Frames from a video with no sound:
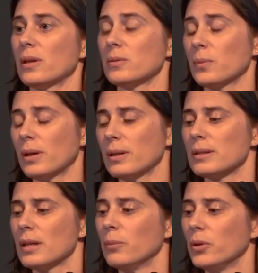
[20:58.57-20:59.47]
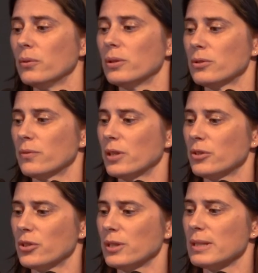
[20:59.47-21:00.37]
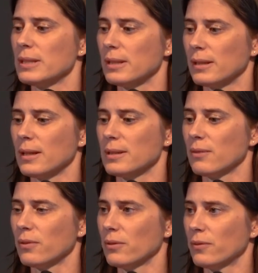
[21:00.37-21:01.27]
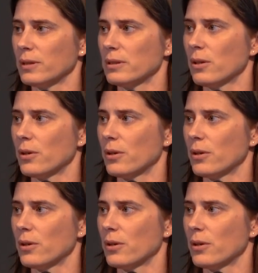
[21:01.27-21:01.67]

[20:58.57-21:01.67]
as well as immune interventions in S I V-infected,